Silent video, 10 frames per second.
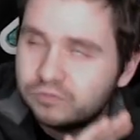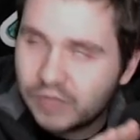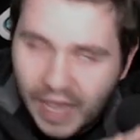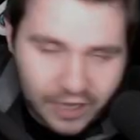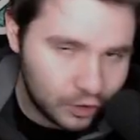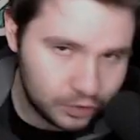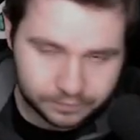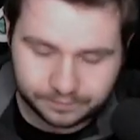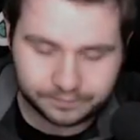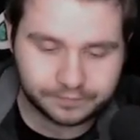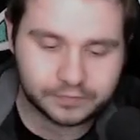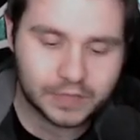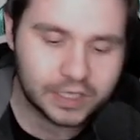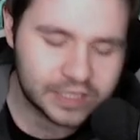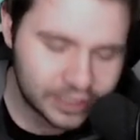at all.
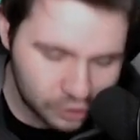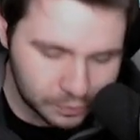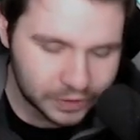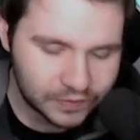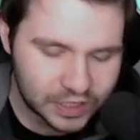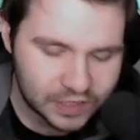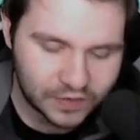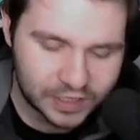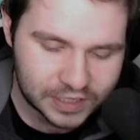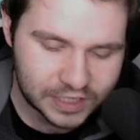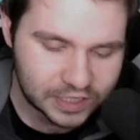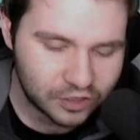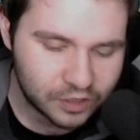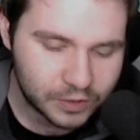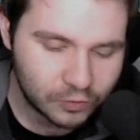Because I do believe this event isn't
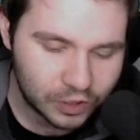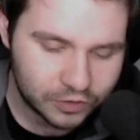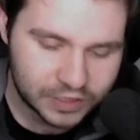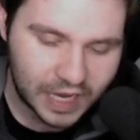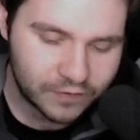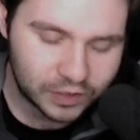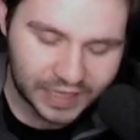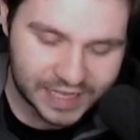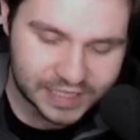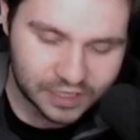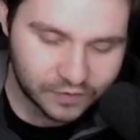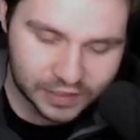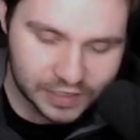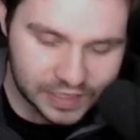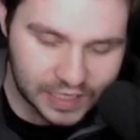going to be one of those everlasting
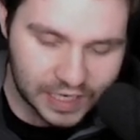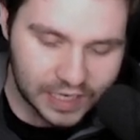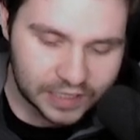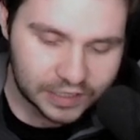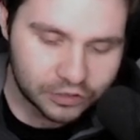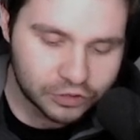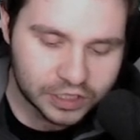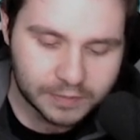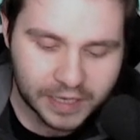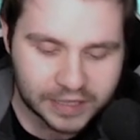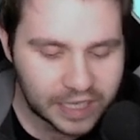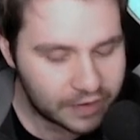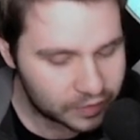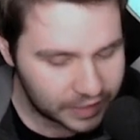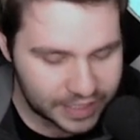events. They usually make the
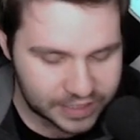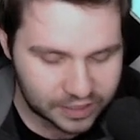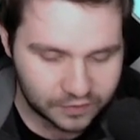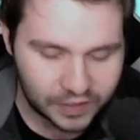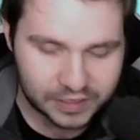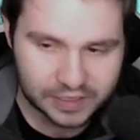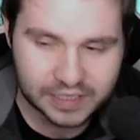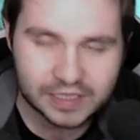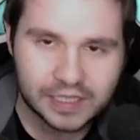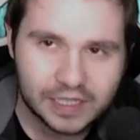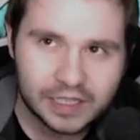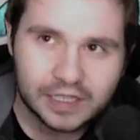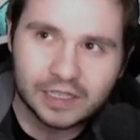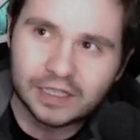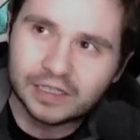everlasting events
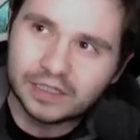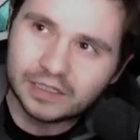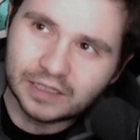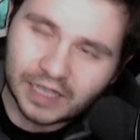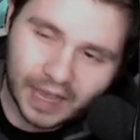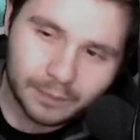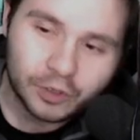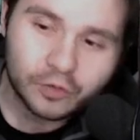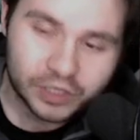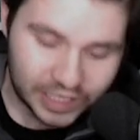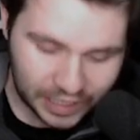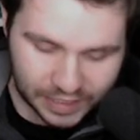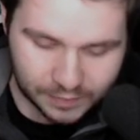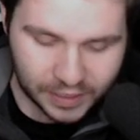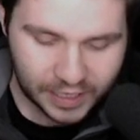happen over
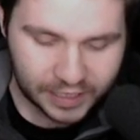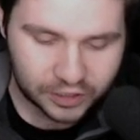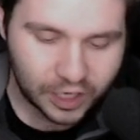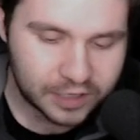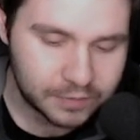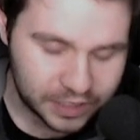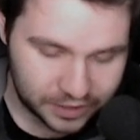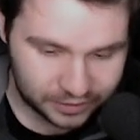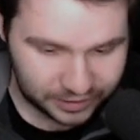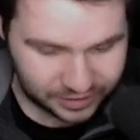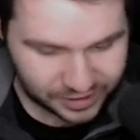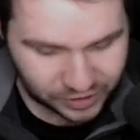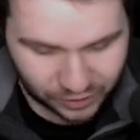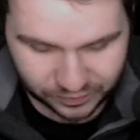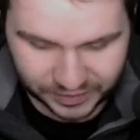time and not immediately.
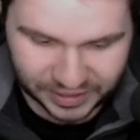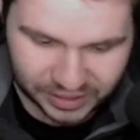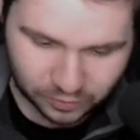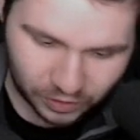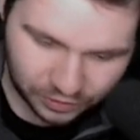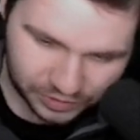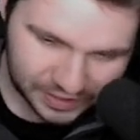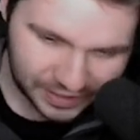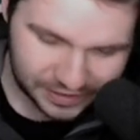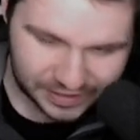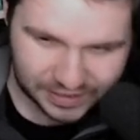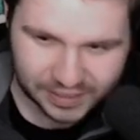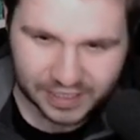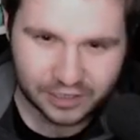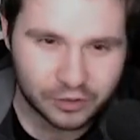So that's just one of those things,
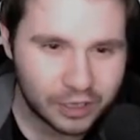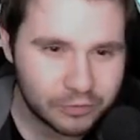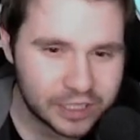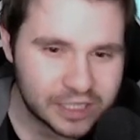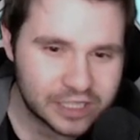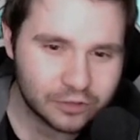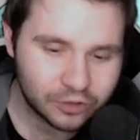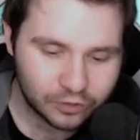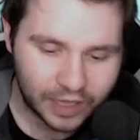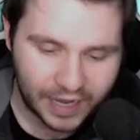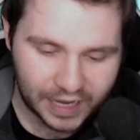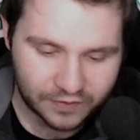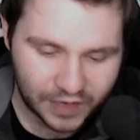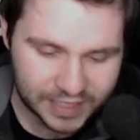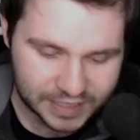because I know that we still don't
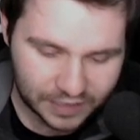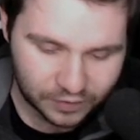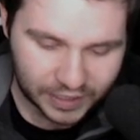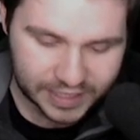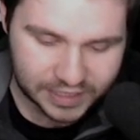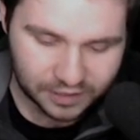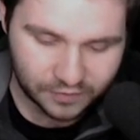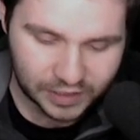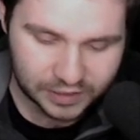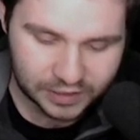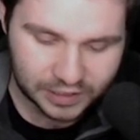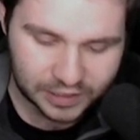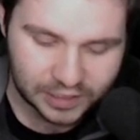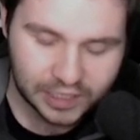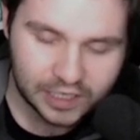have as an everlasting event the